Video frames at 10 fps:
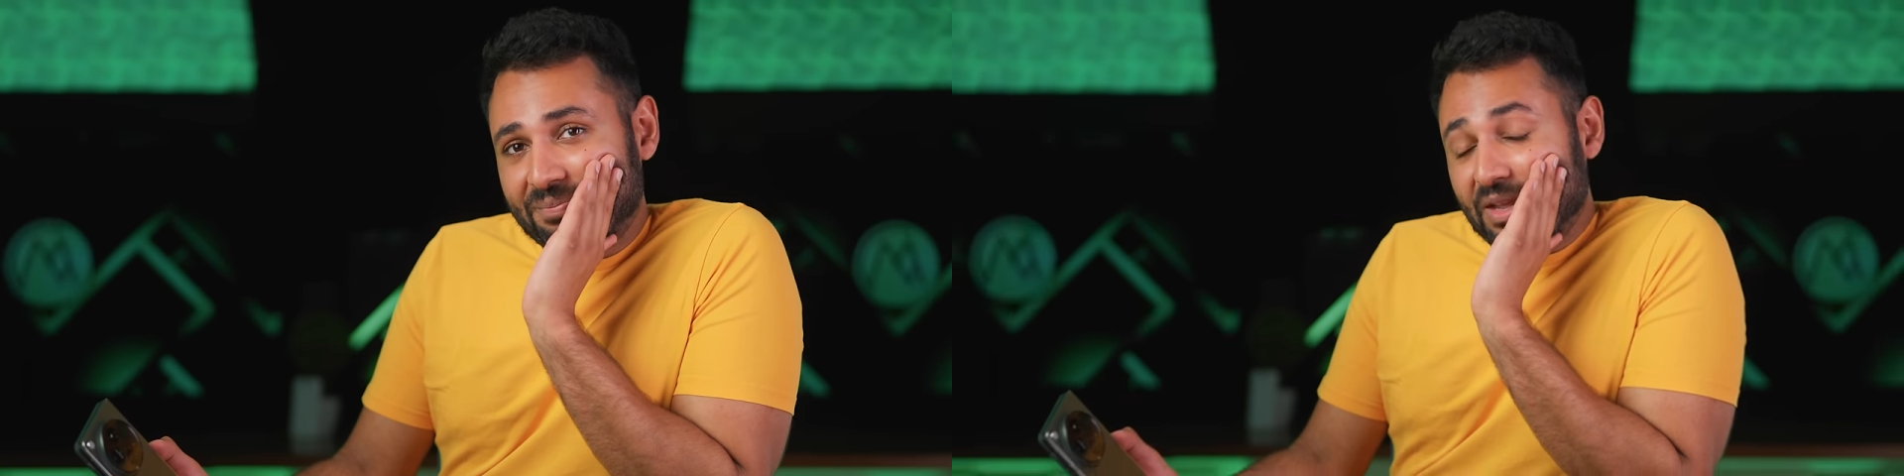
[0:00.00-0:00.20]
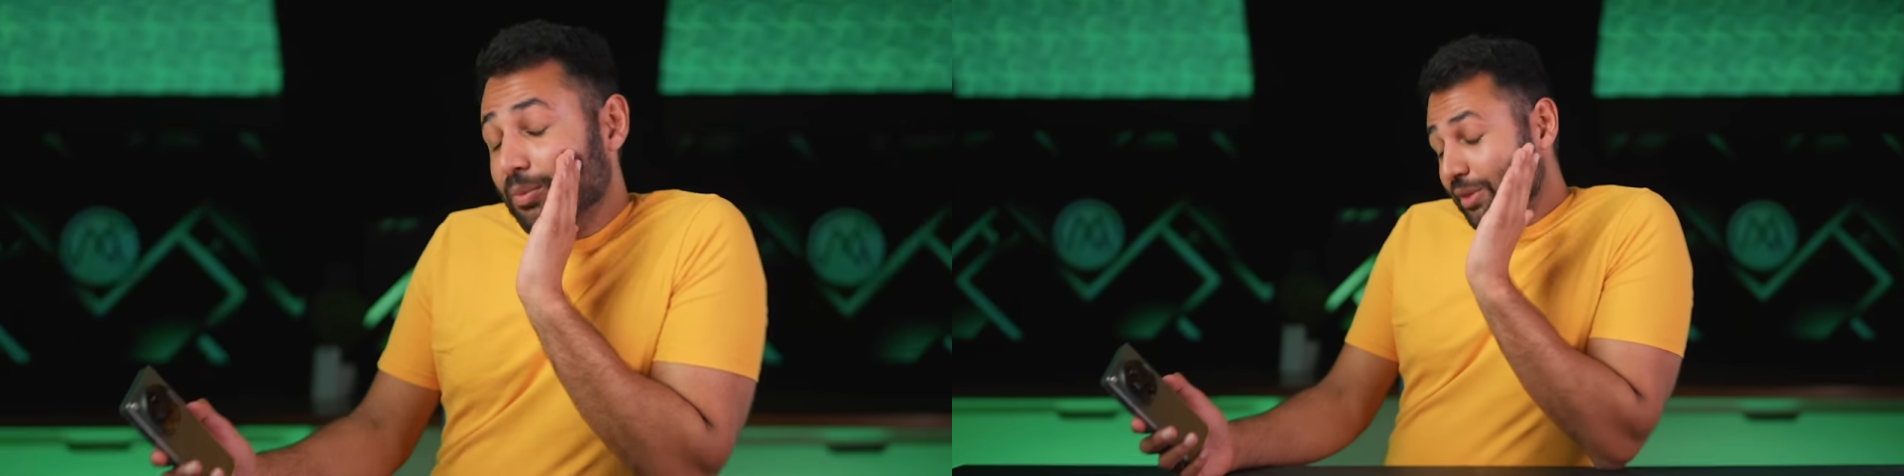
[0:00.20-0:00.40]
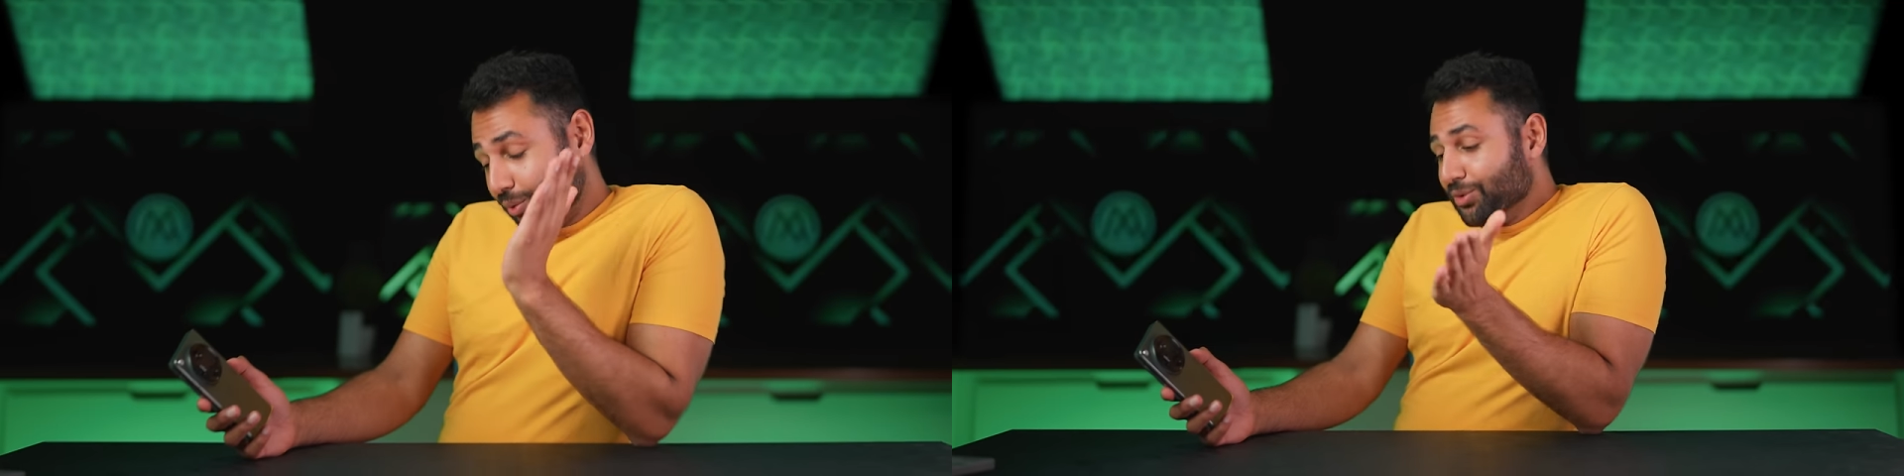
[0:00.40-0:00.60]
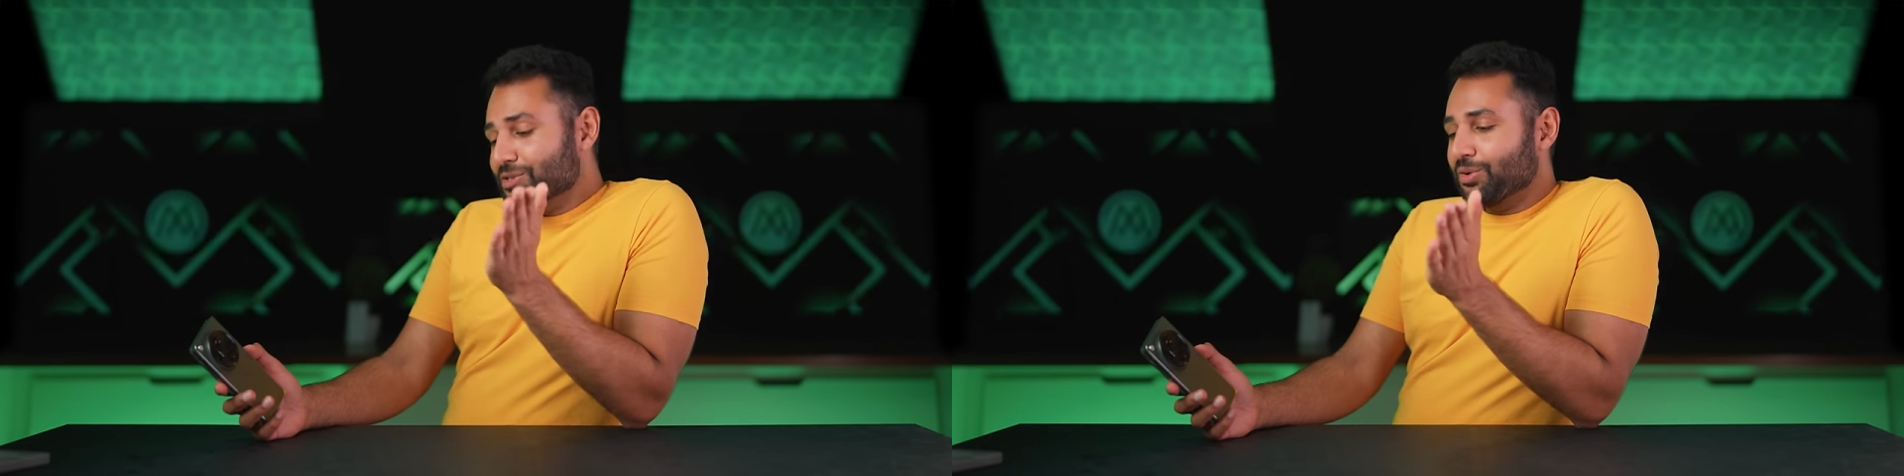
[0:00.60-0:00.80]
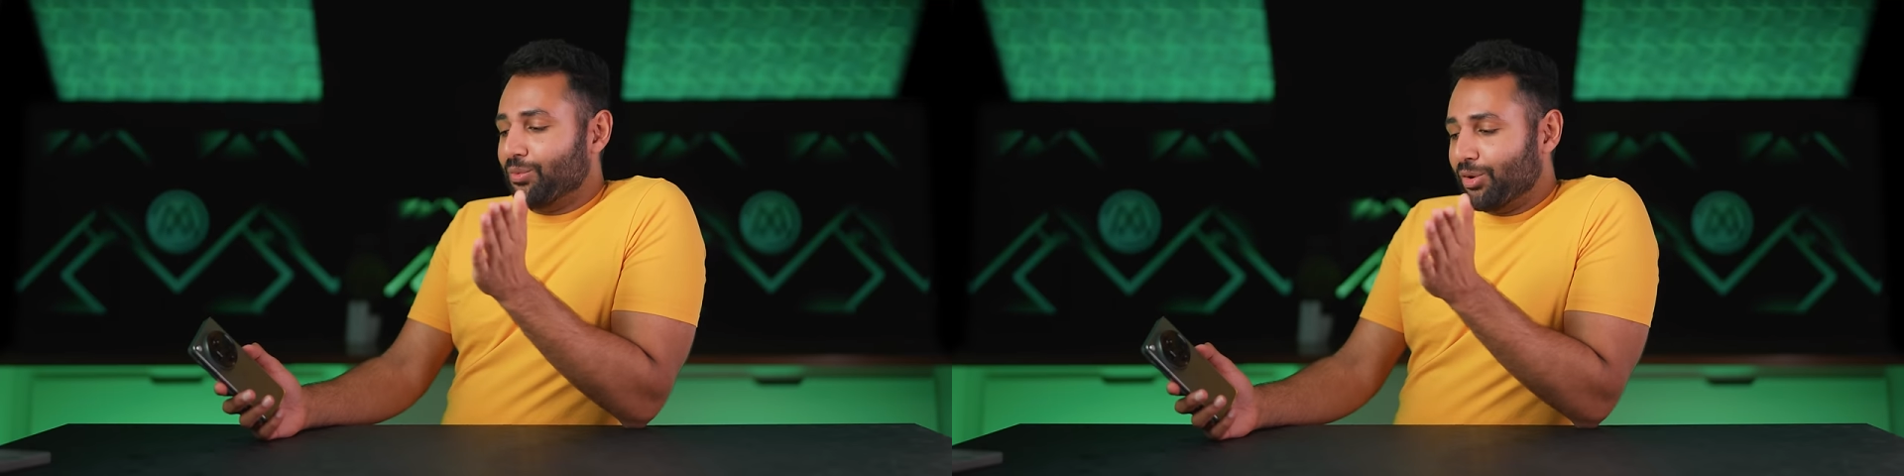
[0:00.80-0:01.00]
And what they're
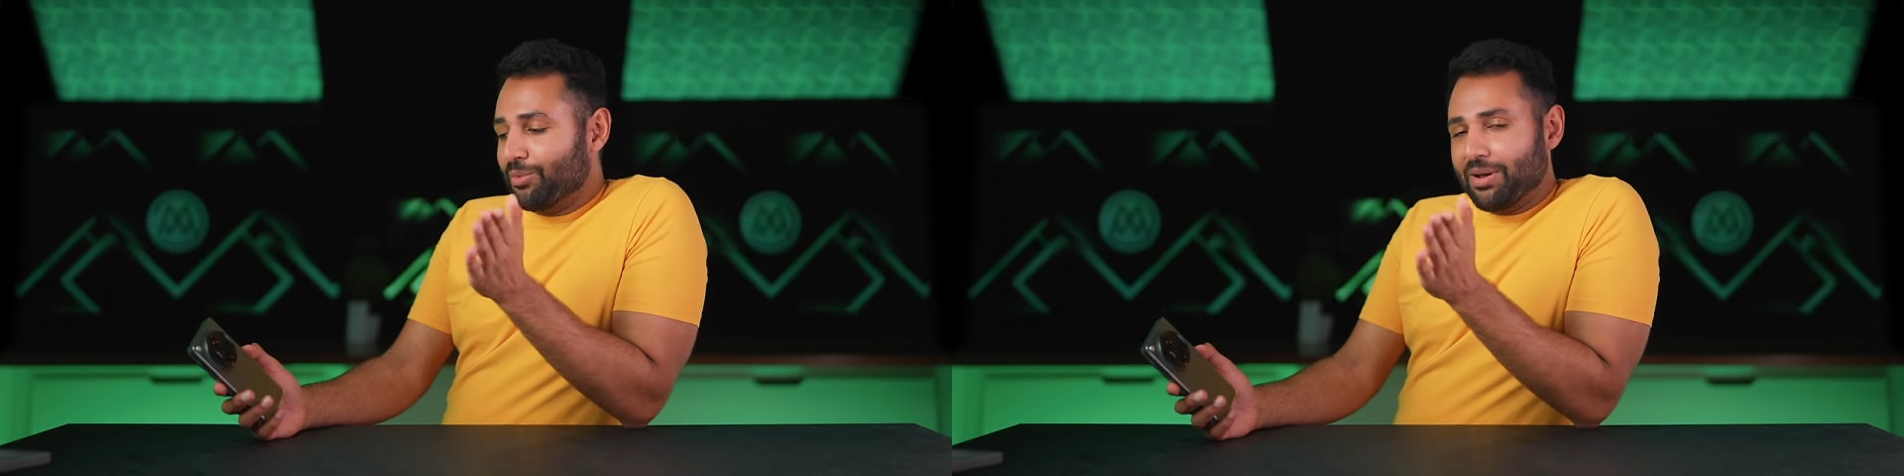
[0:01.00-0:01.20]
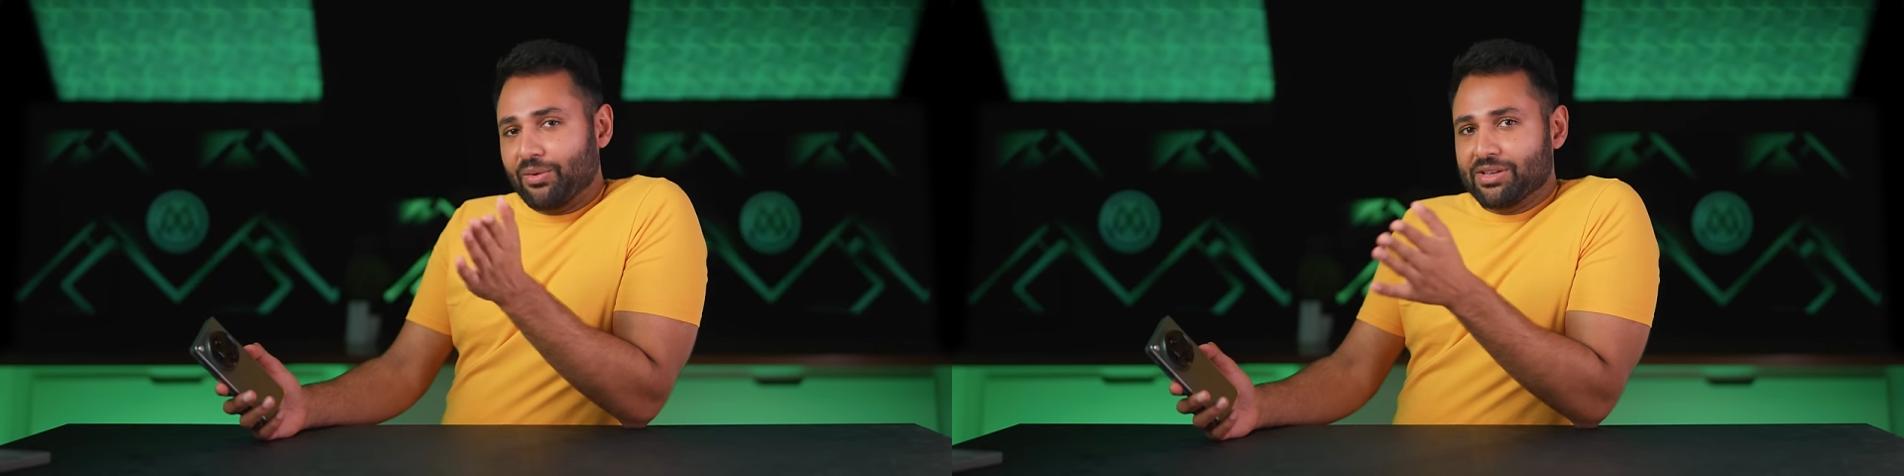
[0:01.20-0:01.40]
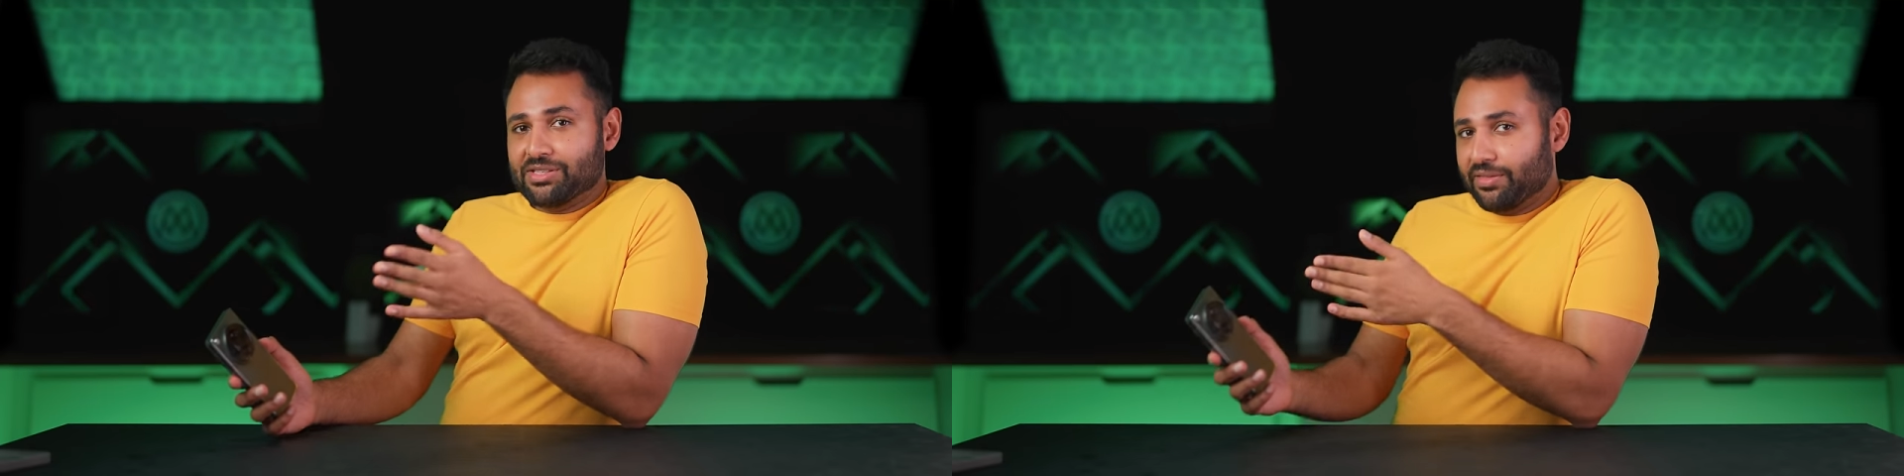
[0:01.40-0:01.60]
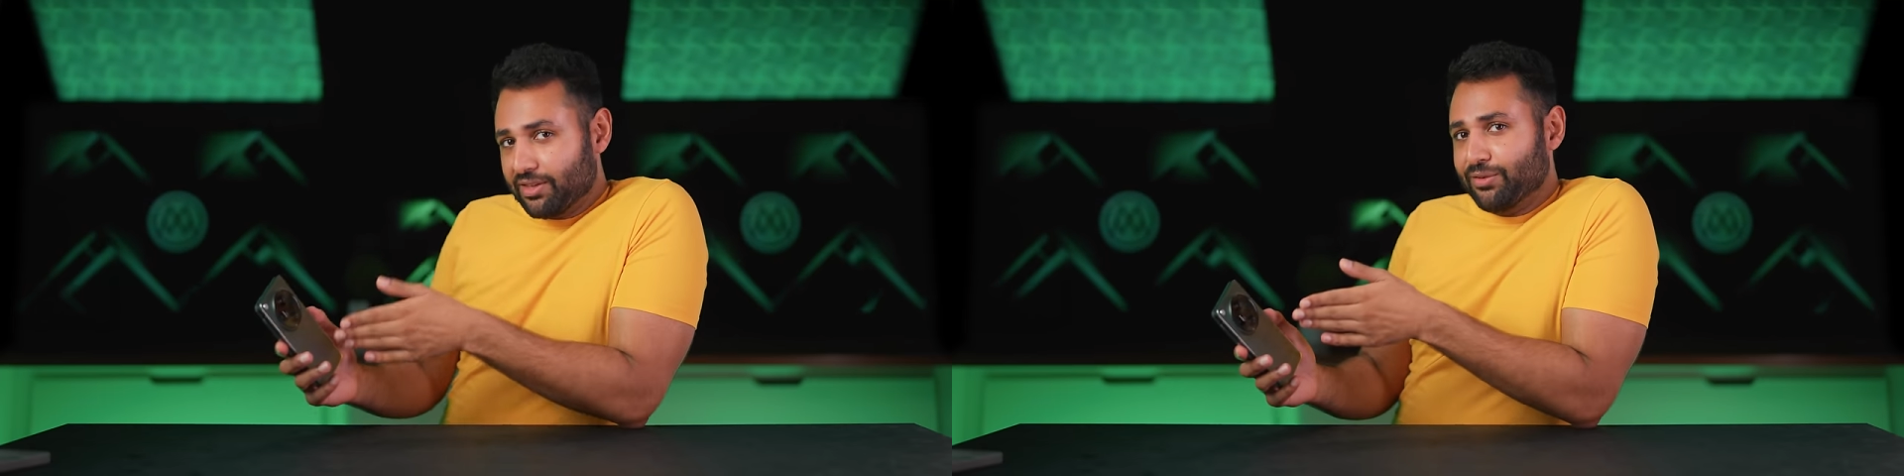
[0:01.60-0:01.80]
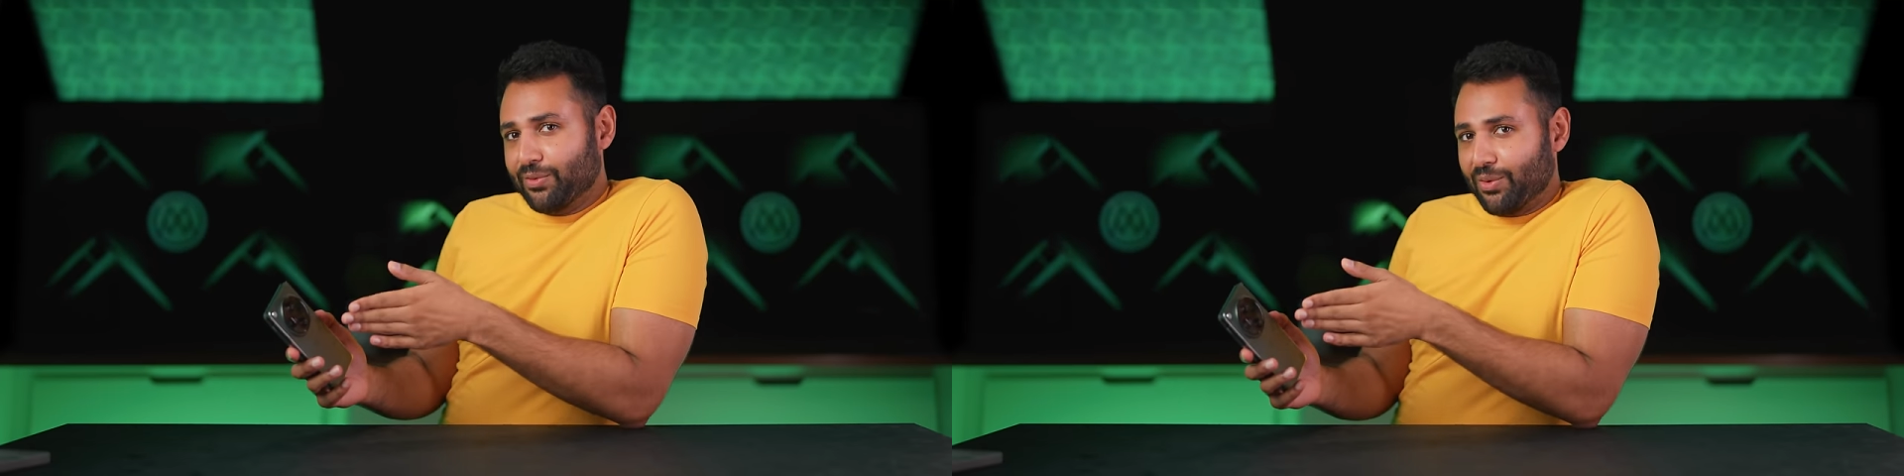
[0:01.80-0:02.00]
also not wrong about is that
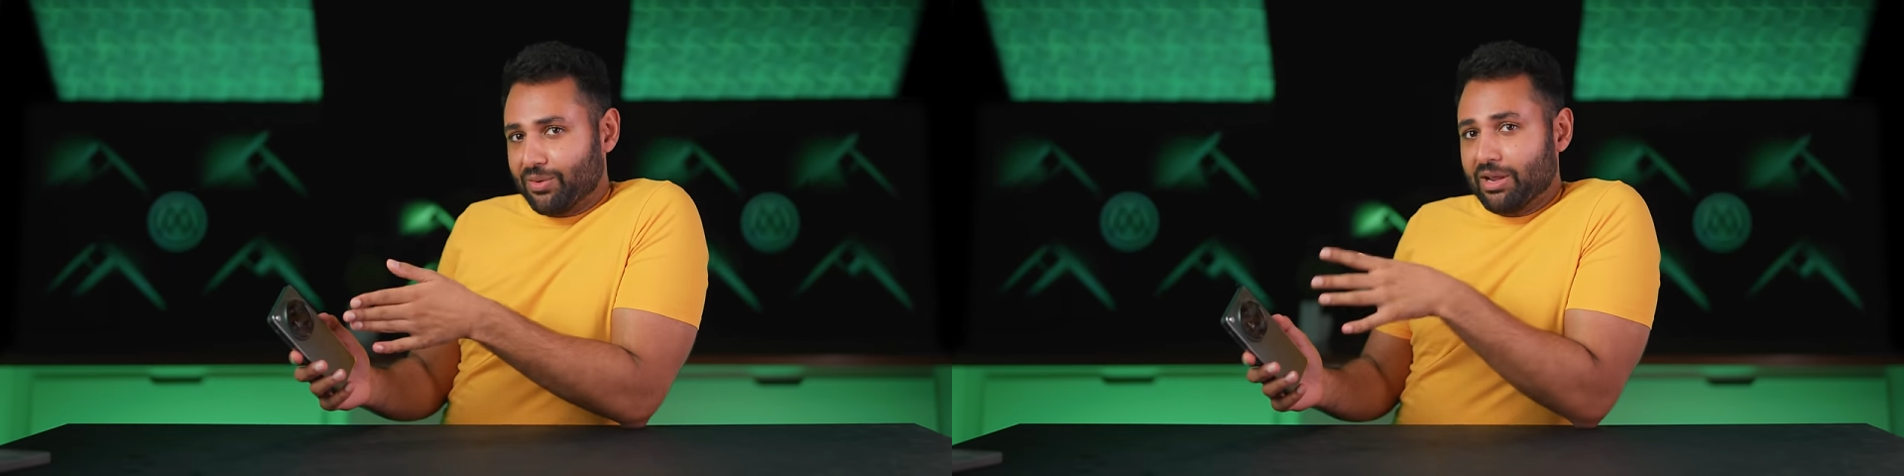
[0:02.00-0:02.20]
this phone,